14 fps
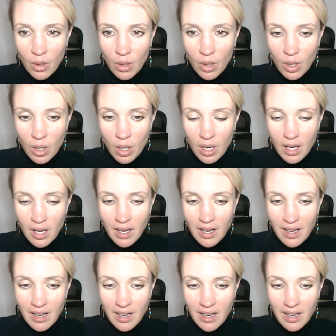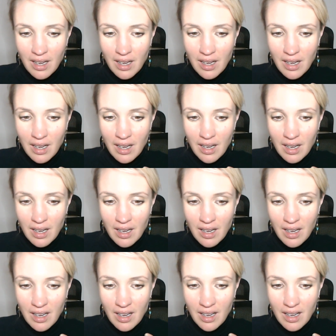
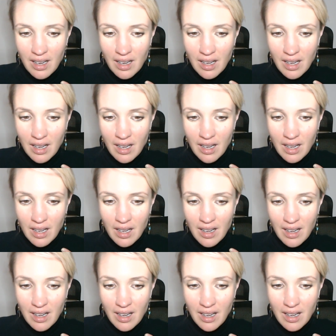No one is speaking in this clip.